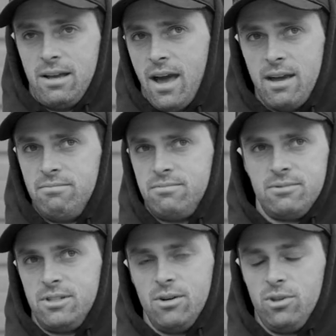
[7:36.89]
I
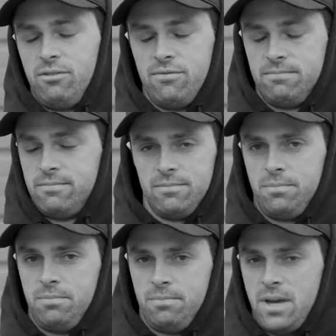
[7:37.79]
didn't really
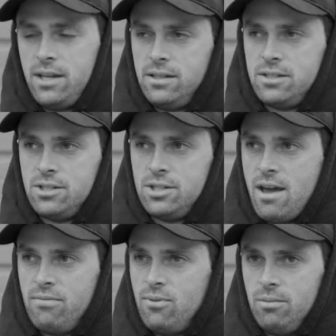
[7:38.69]
pay any attention to
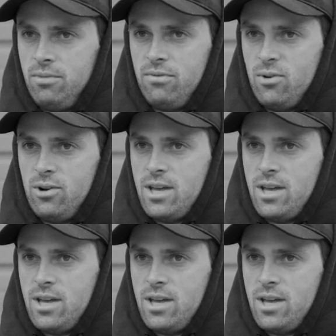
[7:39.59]
F one before